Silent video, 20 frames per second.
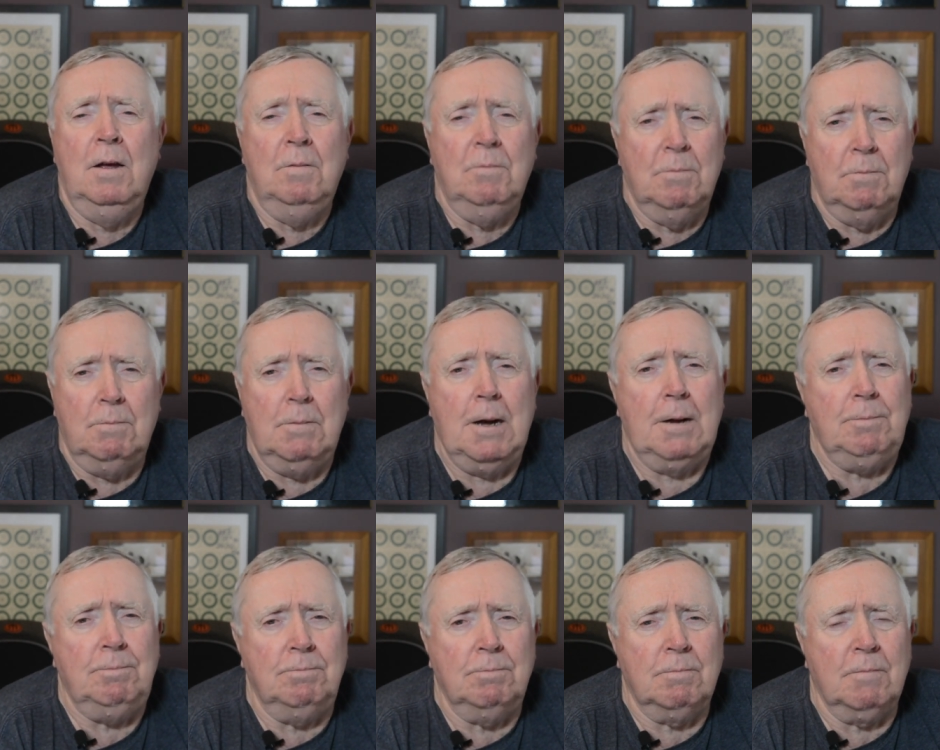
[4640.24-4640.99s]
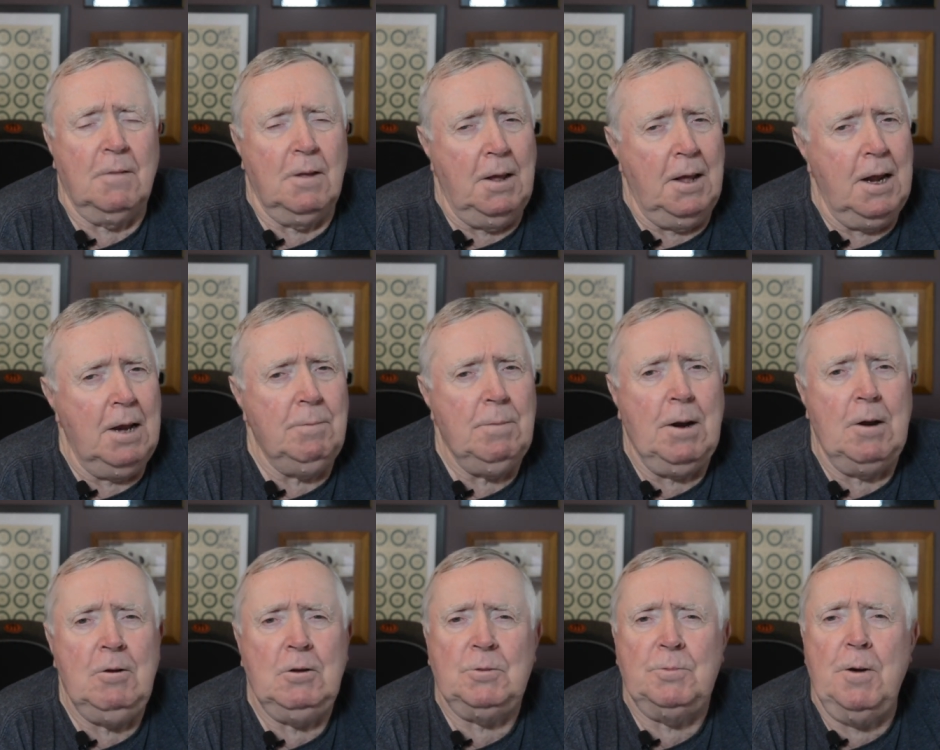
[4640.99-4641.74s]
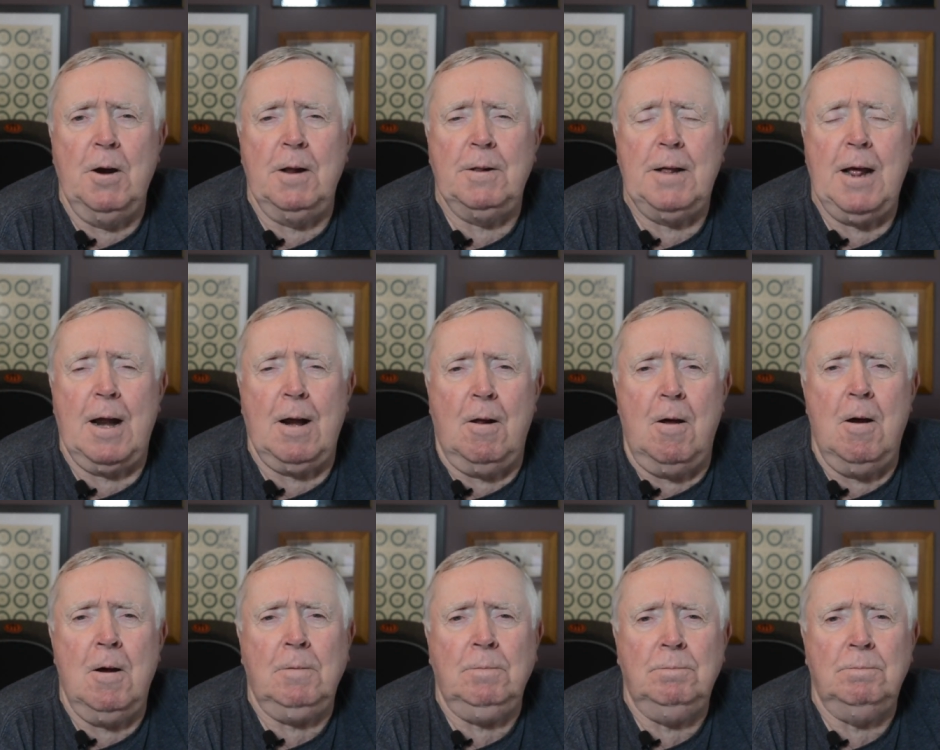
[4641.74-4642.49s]
but anybody who's married that
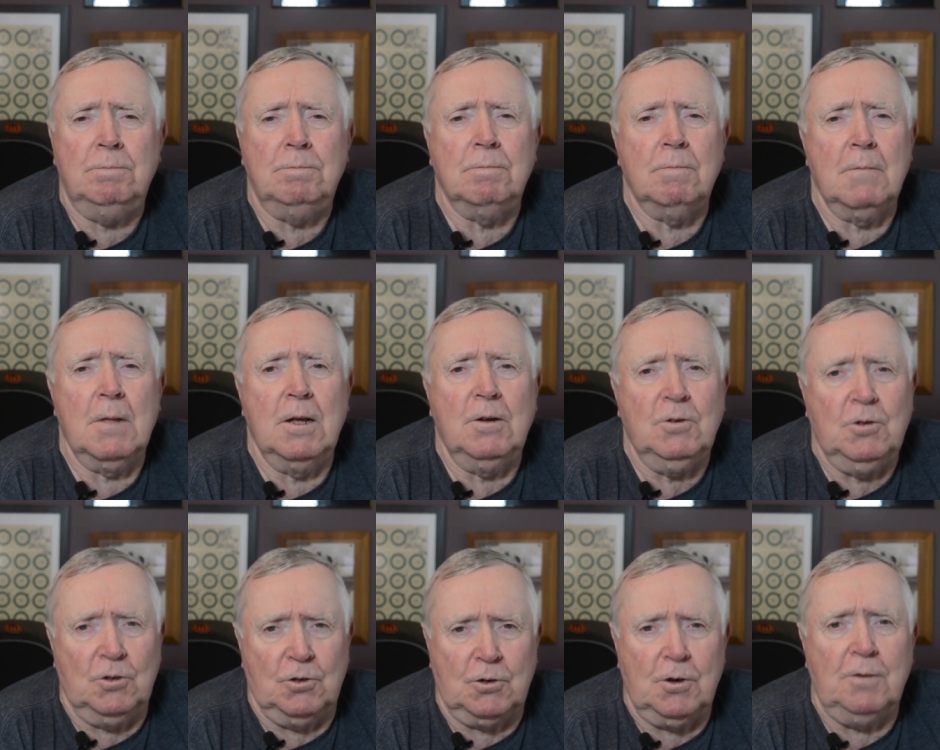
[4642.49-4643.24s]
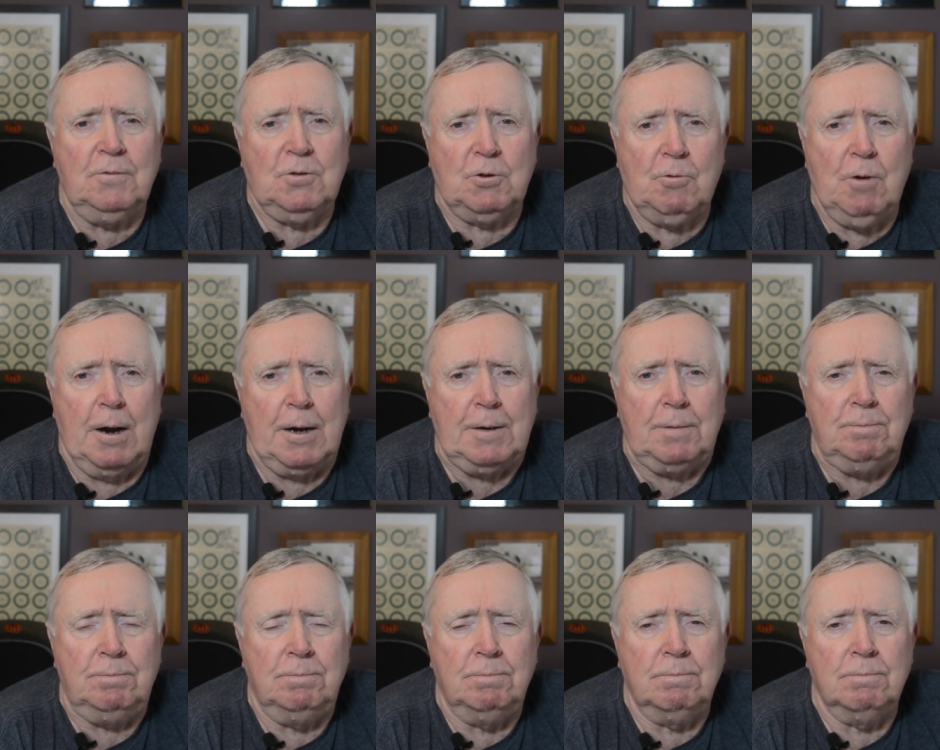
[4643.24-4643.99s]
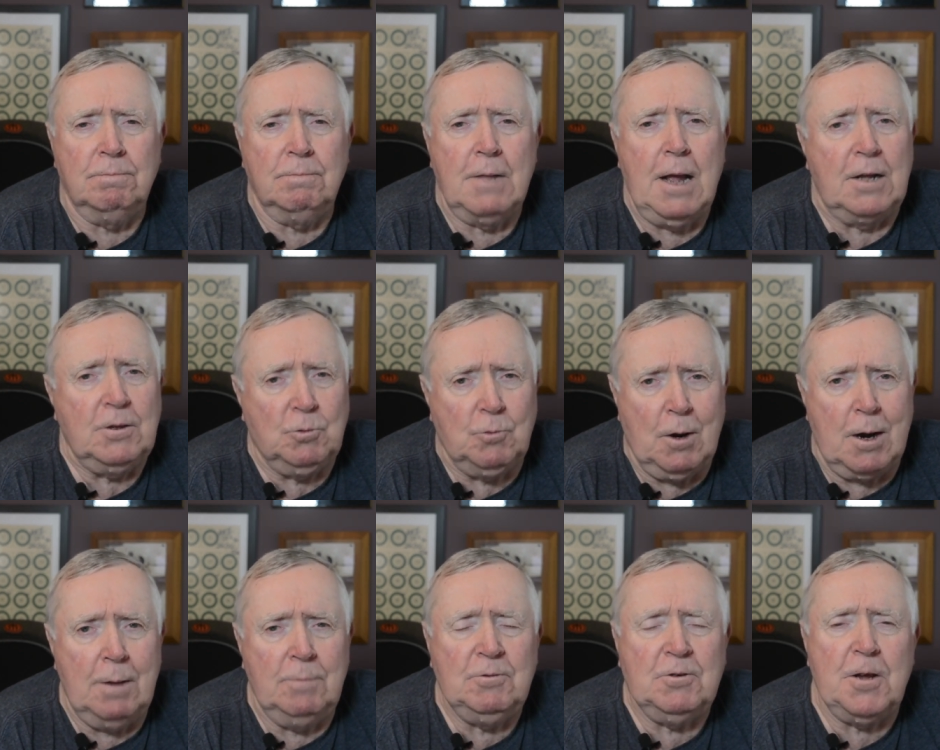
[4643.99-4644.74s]
long deserves credit. That's what
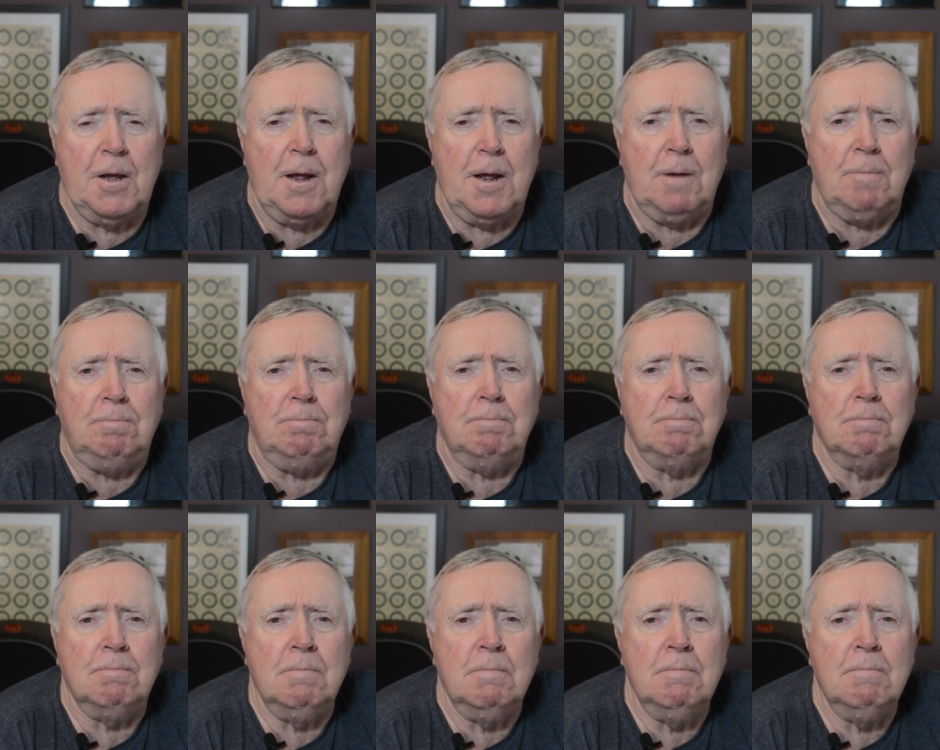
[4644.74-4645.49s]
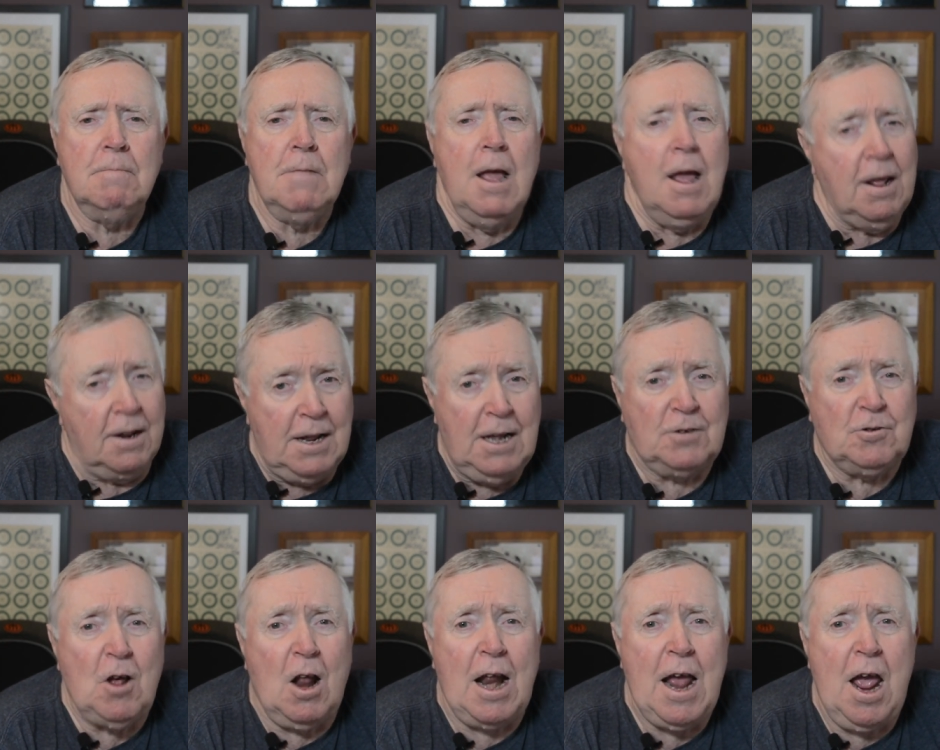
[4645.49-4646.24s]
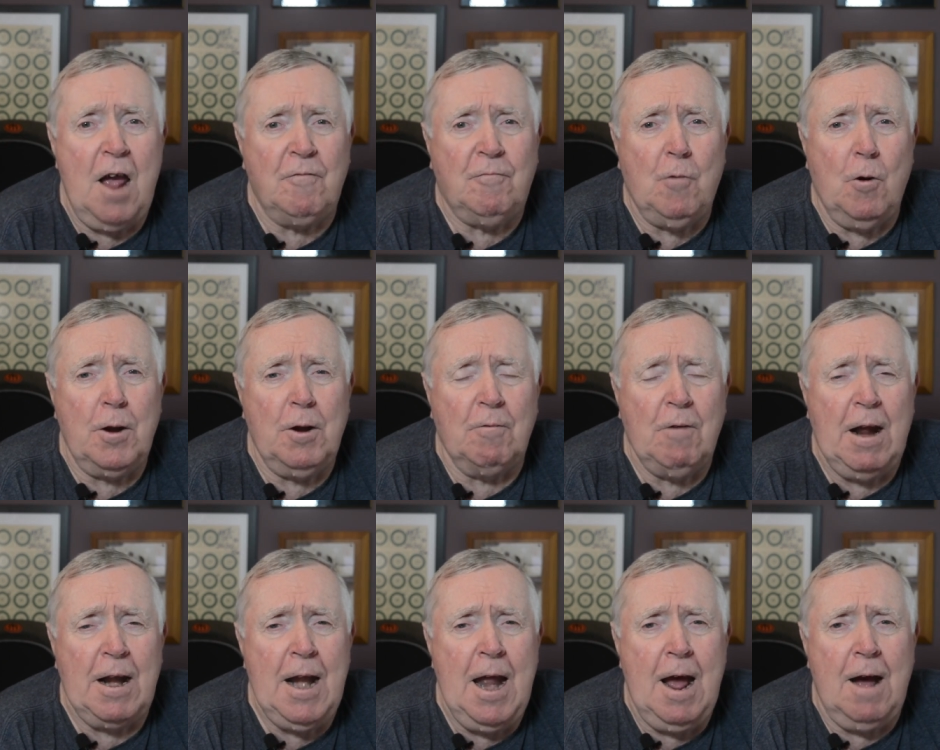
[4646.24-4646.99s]
I'm saying. And that's all I have for you
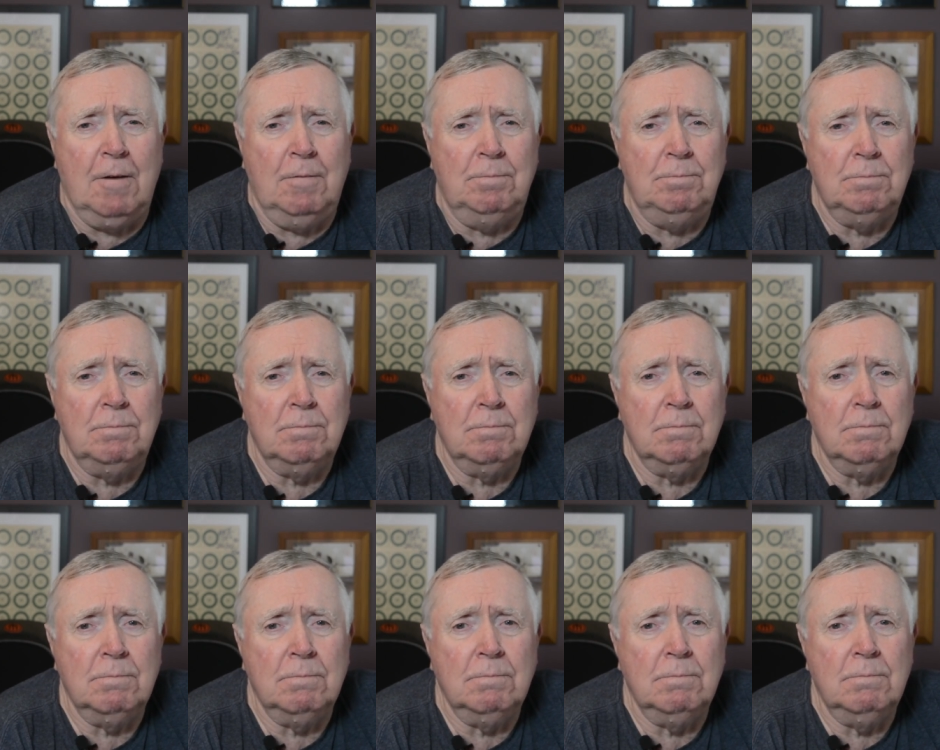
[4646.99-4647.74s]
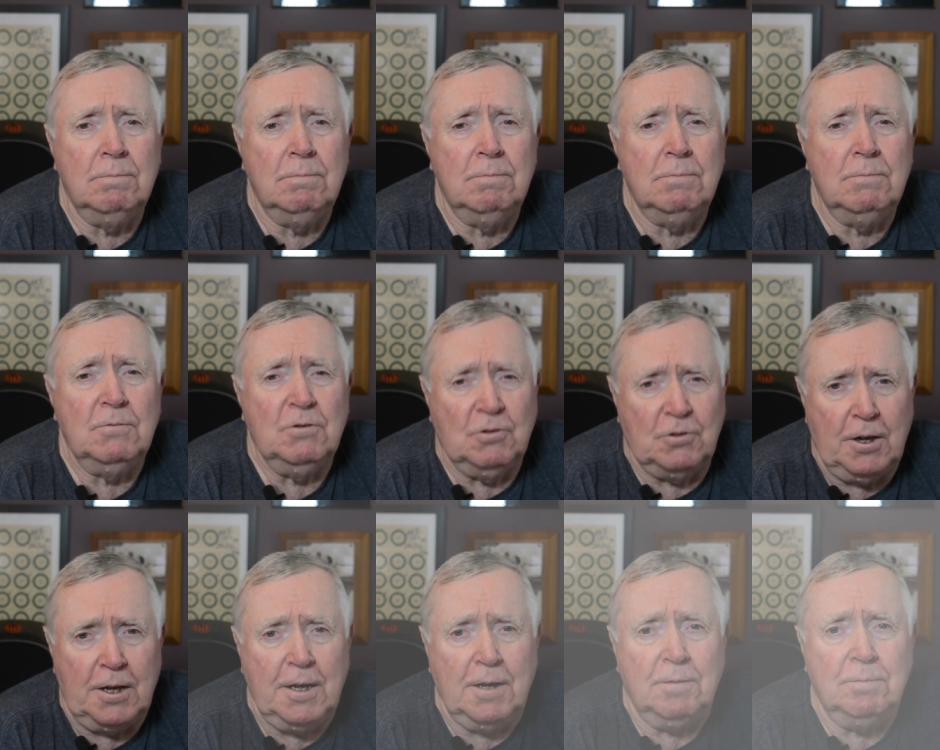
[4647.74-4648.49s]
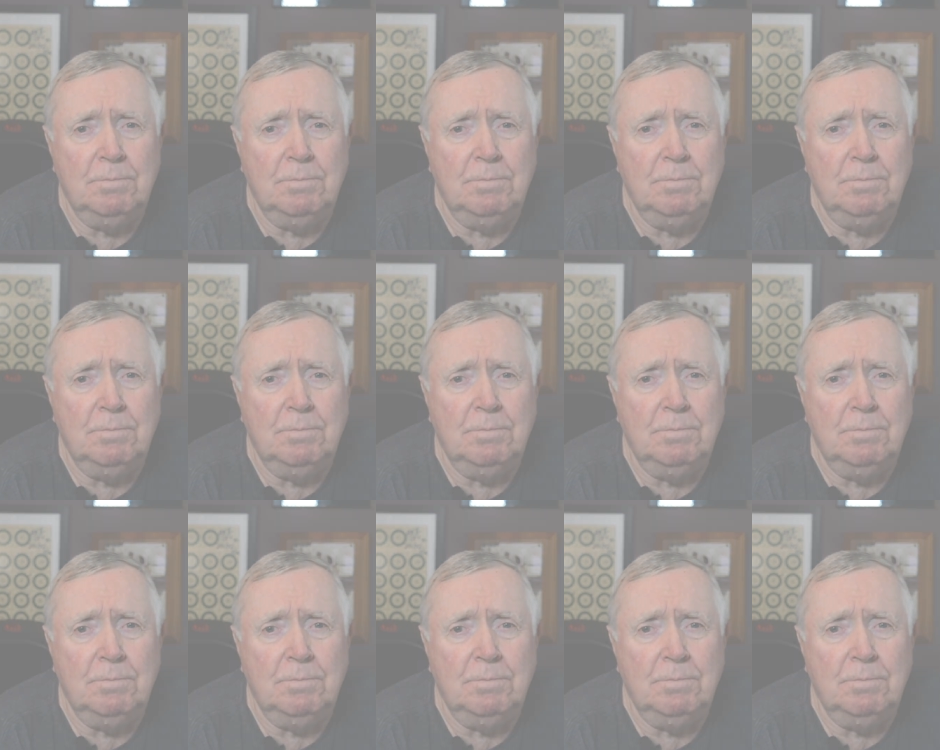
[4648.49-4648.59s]
right now. See ya.